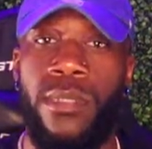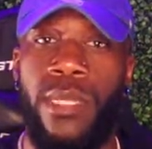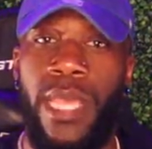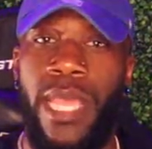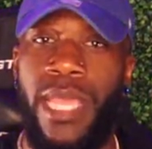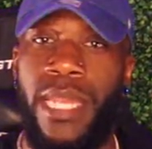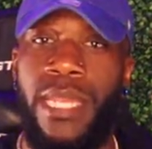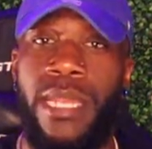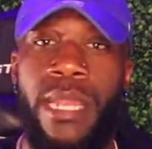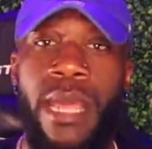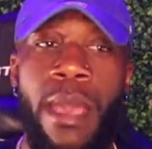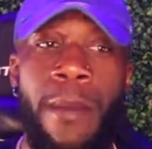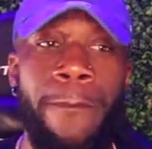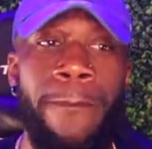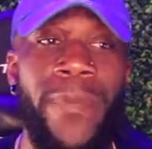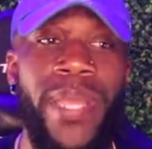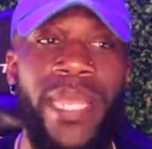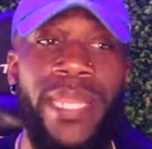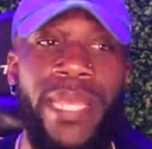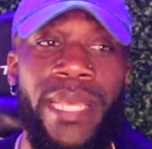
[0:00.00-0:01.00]
And
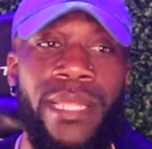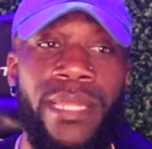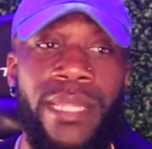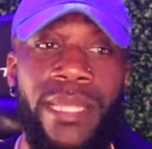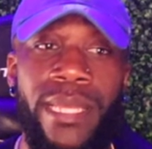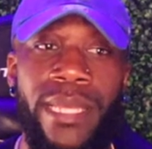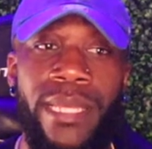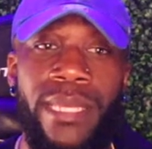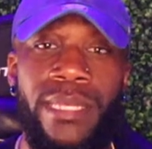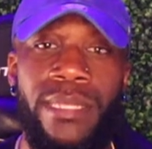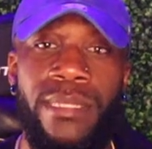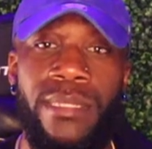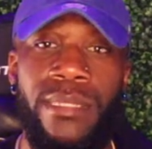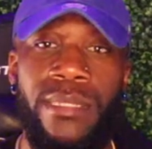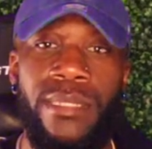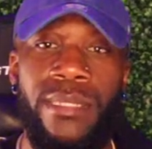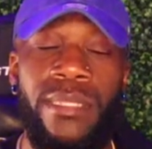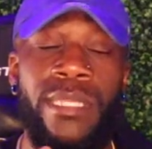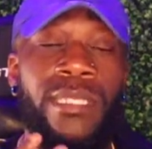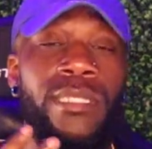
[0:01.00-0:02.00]
immediately,
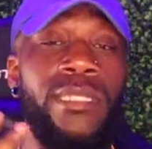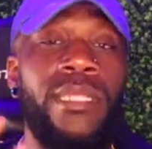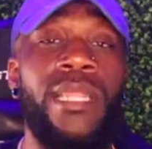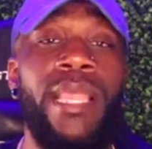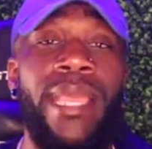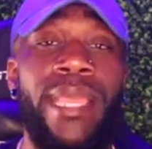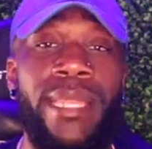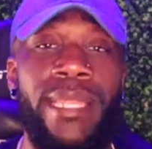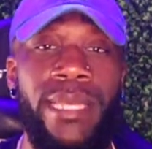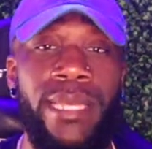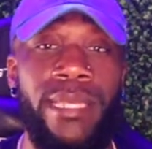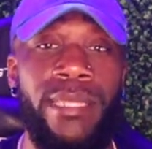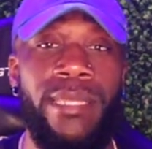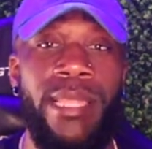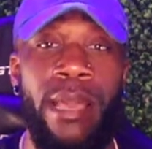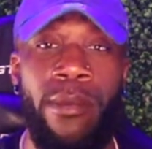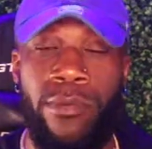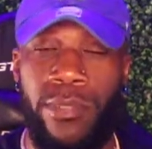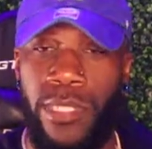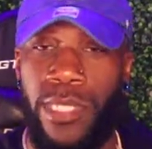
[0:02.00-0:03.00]
this lady
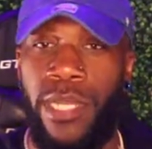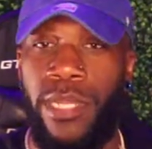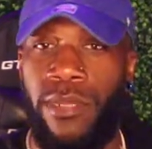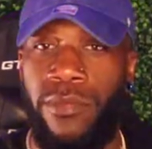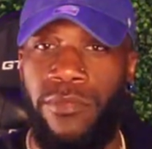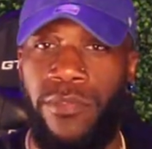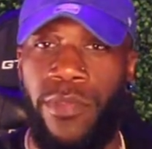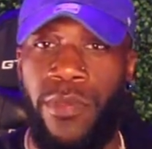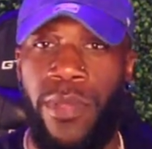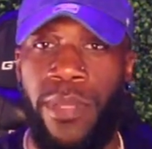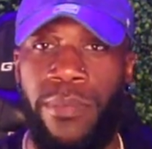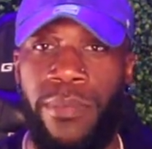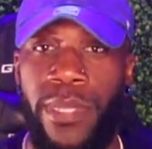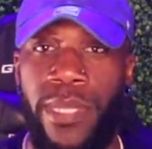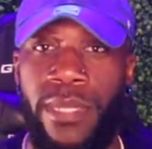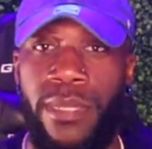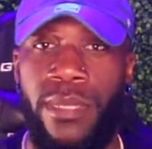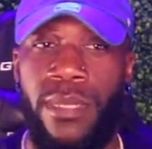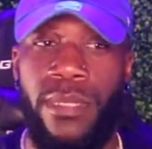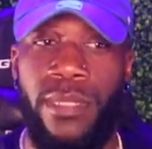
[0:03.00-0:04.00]
that was interviewing
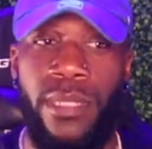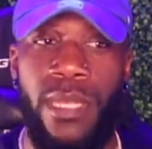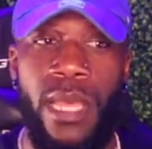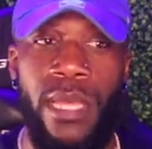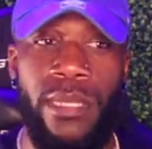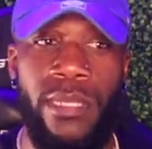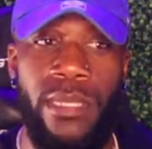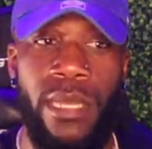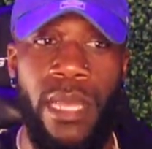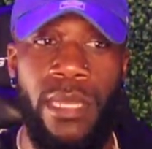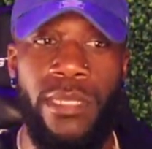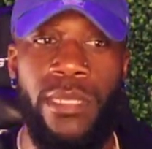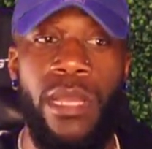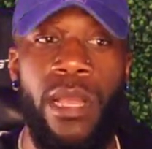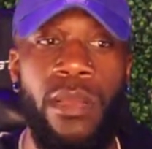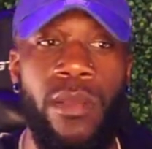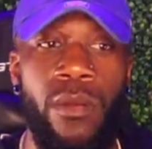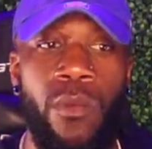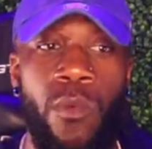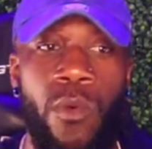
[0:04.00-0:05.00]
me, a
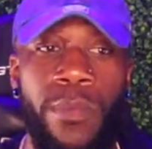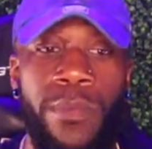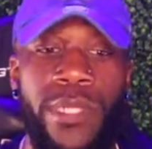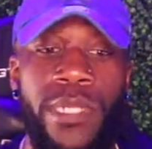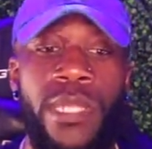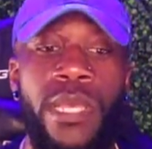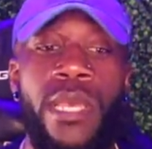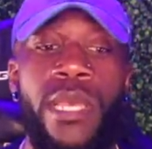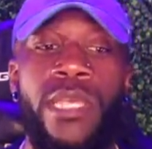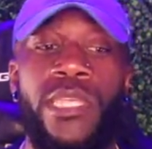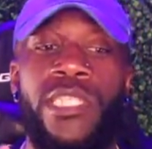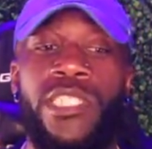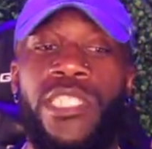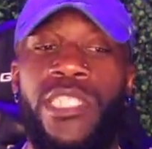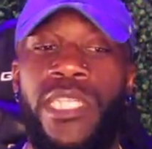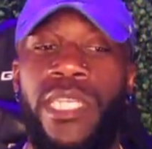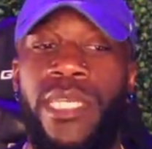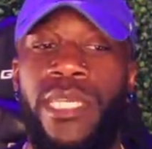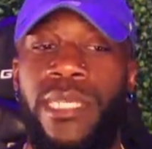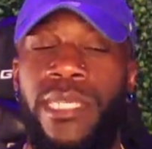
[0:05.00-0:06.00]
younger woman,
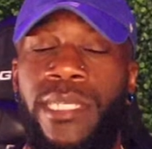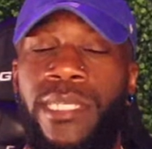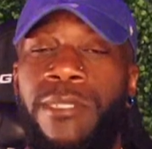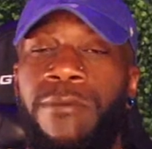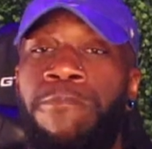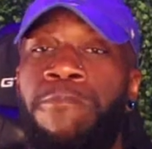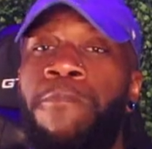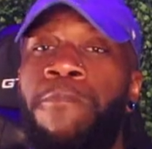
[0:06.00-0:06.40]
she